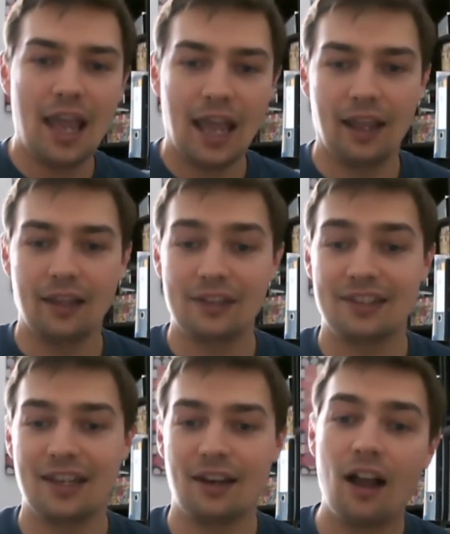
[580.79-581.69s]
As I
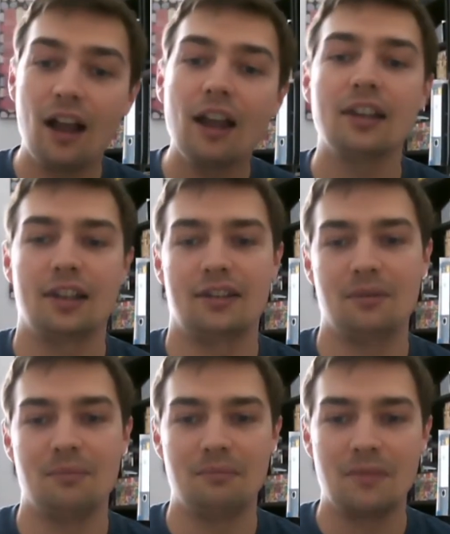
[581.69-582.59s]
said, highlight
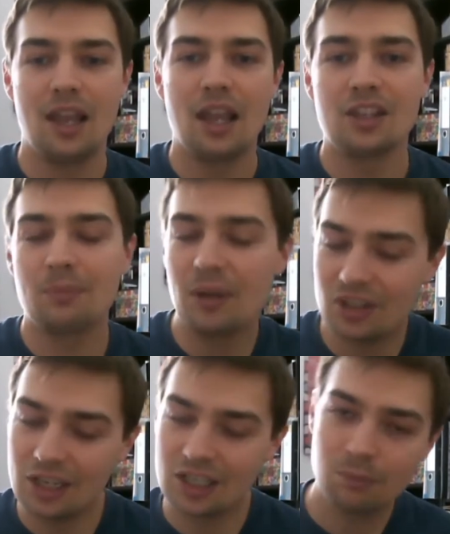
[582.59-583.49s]
them,
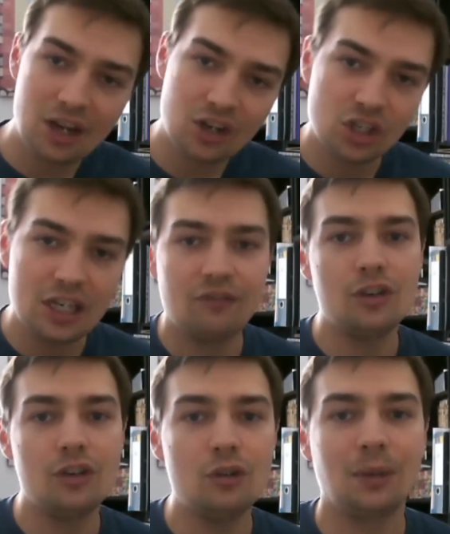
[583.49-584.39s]
especially for
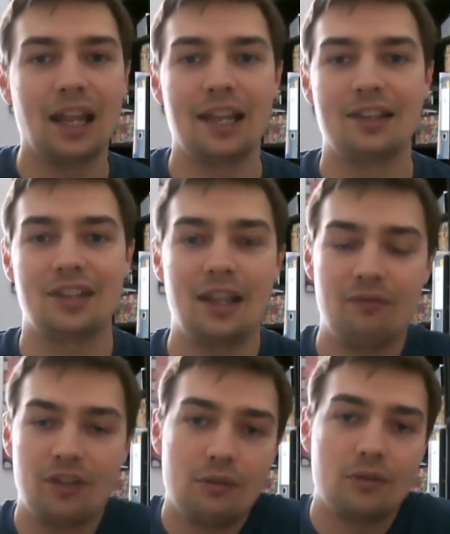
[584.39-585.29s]
new players,
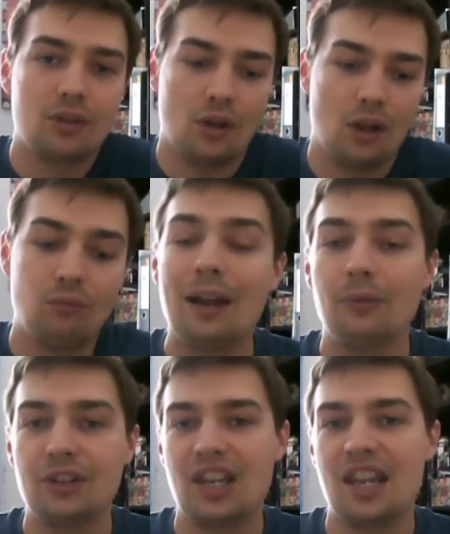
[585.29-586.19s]
for those around
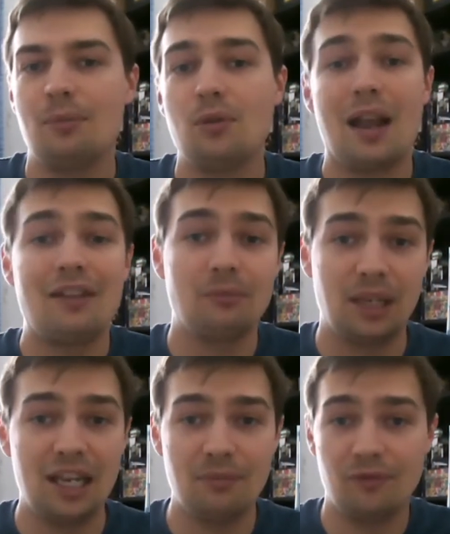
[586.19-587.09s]
the table who haven't
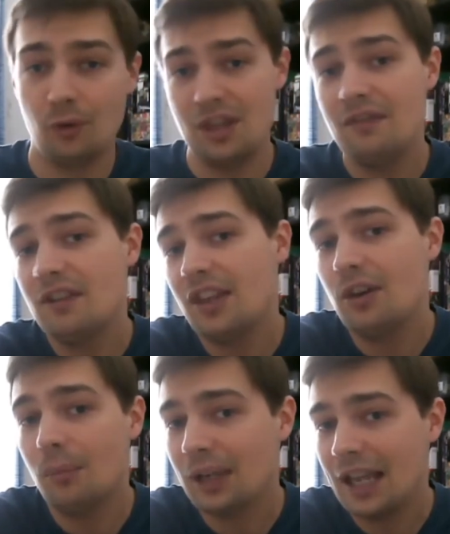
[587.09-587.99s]
played before. Even if they're
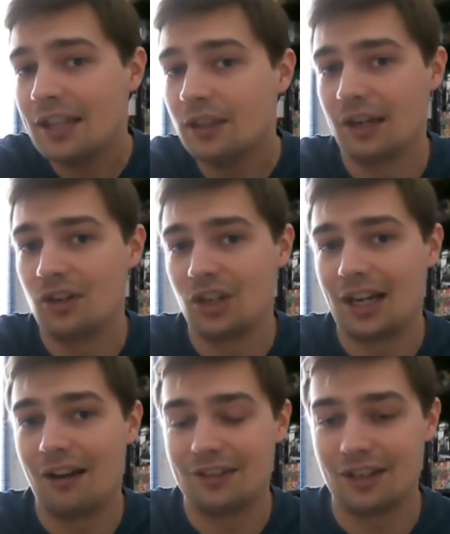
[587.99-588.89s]
not playing the ranger
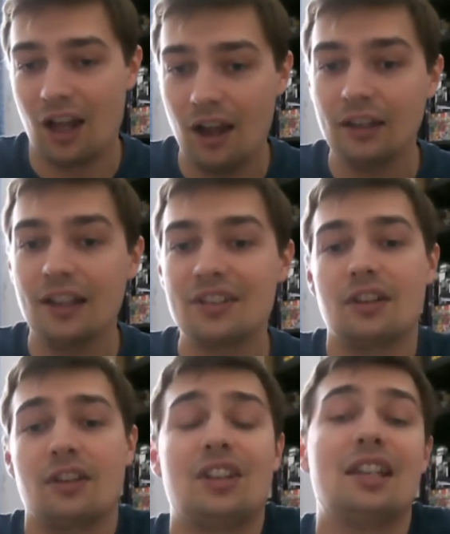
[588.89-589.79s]
character, it highlights
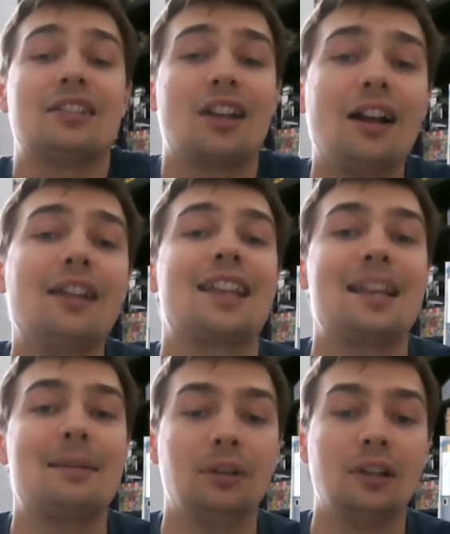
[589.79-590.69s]
that the entire
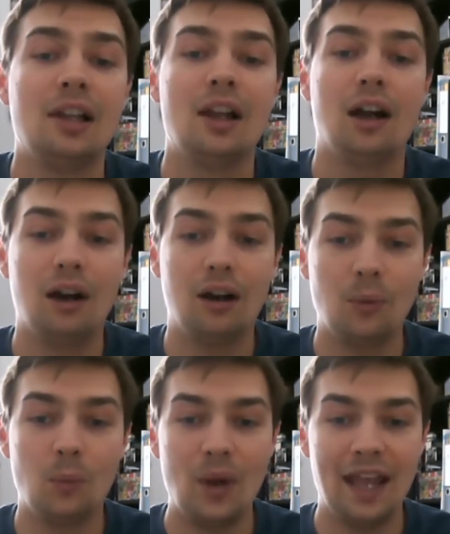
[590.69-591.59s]
table are
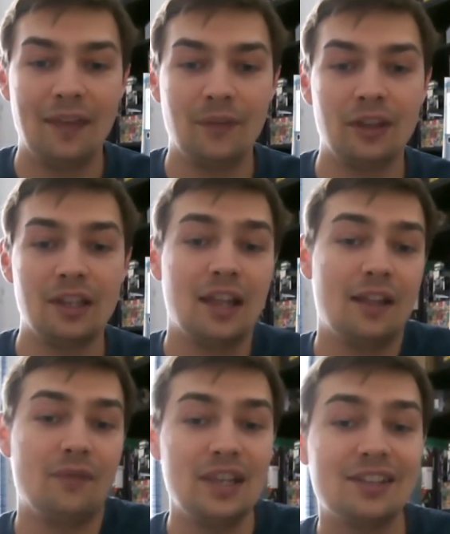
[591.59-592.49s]
aware that
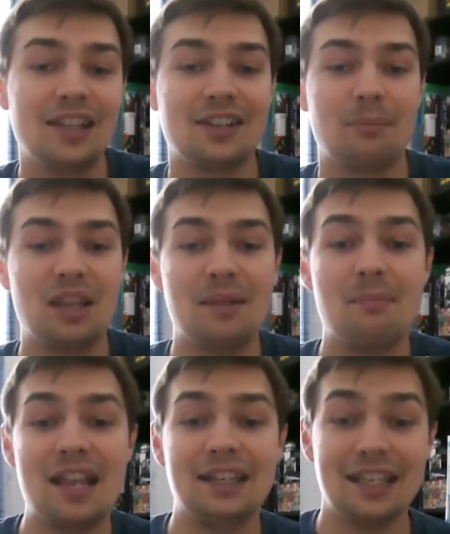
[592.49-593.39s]
these things are being
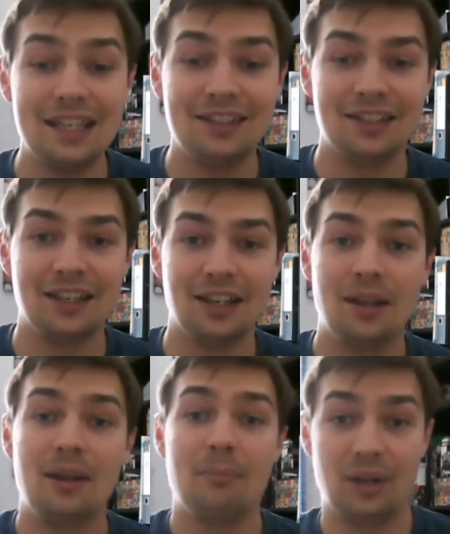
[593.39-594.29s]
made easier
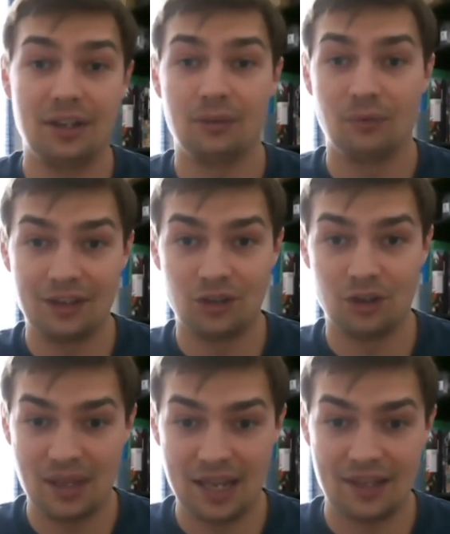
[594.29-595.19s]
by the ranger
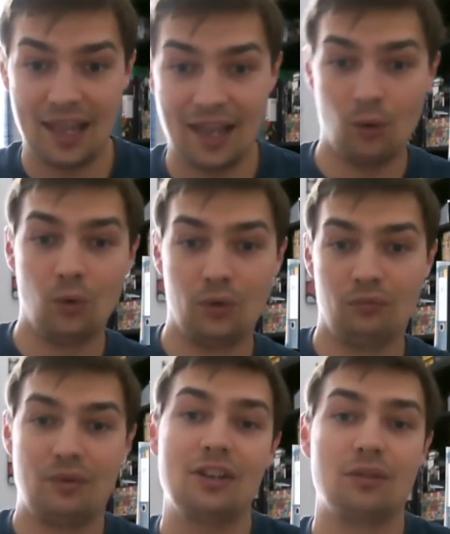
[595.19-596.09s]
being there, or the
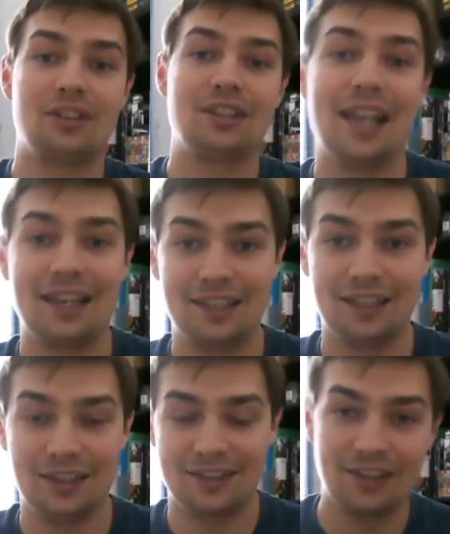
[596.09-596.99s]
ranger is
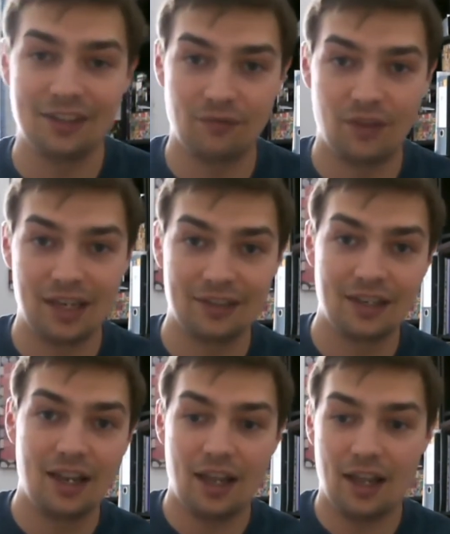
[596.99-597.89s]
getting a sense of things
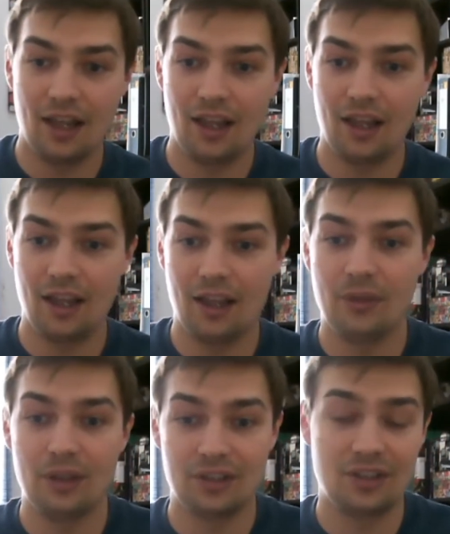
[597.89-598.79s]

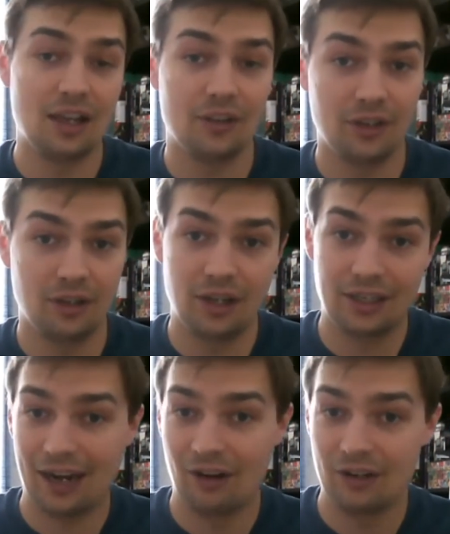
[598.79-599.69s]
that the other
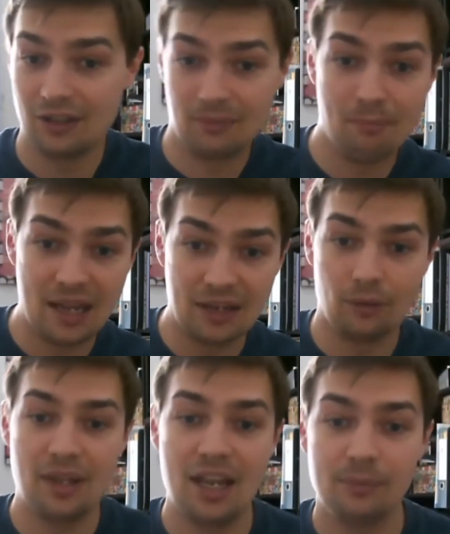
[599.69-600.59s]
characters may
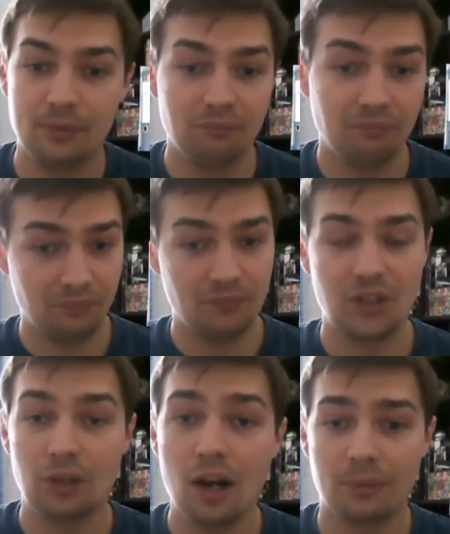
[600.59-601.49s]
not be able
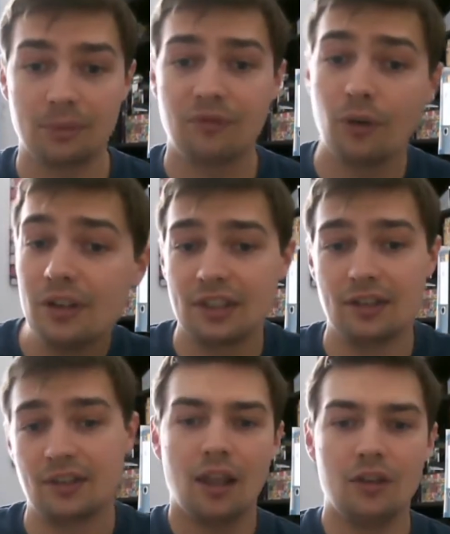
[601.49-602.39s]
to grasp. For
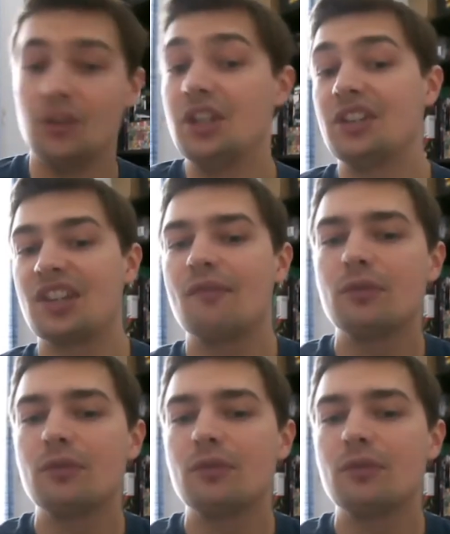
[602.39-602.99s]
instance, you see several